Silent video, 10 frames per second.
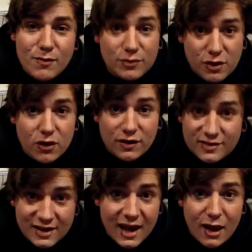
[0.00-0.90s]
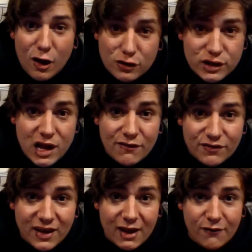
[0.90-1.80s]
So guys, today I'd love
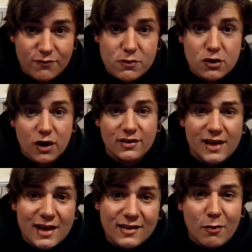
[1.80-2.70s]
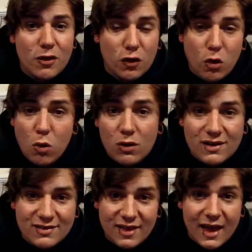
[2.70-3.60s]
to hear from you guys. Tell me the
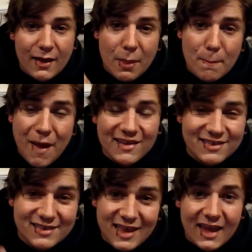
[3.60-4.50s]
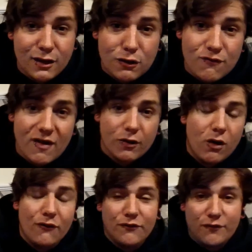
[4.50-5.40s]
coolest thing and the best thing you've
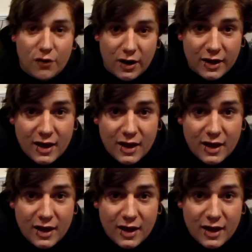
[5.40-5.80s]
got for free.